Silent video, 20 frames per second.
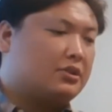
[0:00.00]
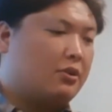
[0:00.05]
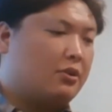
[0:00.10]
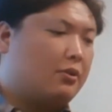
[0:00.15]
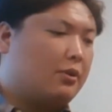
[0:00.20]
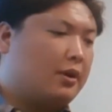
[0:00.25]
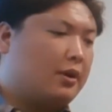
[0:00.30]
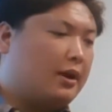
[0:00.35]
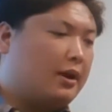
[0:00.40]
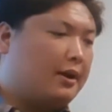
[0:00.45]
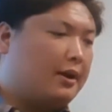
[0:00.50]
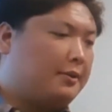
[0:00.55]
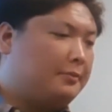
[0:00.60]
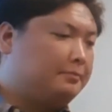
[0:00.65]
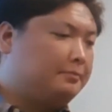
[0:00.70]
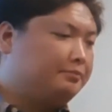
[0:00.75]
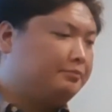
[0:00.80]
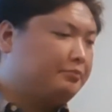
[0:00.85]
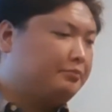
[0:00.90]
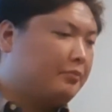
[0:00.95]

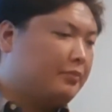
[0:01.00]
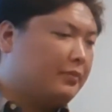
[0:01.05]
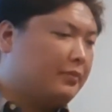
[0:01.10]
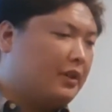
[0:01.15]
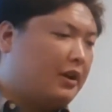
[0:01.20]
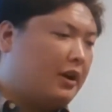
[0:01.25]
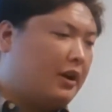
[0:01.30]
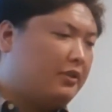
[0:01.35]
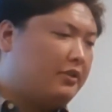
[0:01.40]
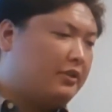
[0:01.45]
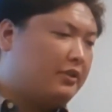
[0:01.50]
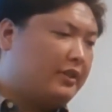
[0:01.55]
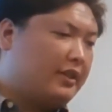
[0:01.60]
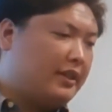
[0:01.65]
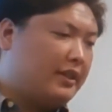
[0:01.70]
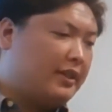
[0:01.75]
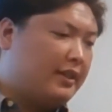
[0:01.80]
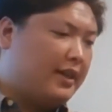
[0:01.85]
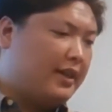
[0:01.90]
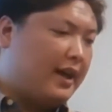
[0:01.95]
So other
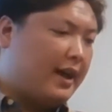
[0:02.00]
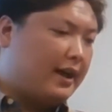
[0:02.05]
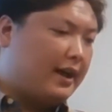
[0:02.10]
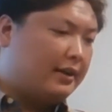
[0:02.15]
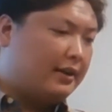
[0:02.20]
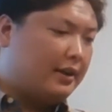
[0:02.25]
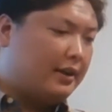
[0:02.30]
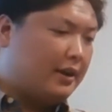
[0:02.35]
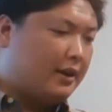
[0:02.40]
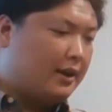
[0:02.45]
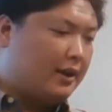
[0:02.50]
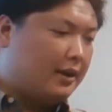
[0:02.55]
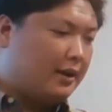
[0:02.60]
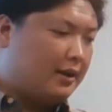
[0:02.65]
than that,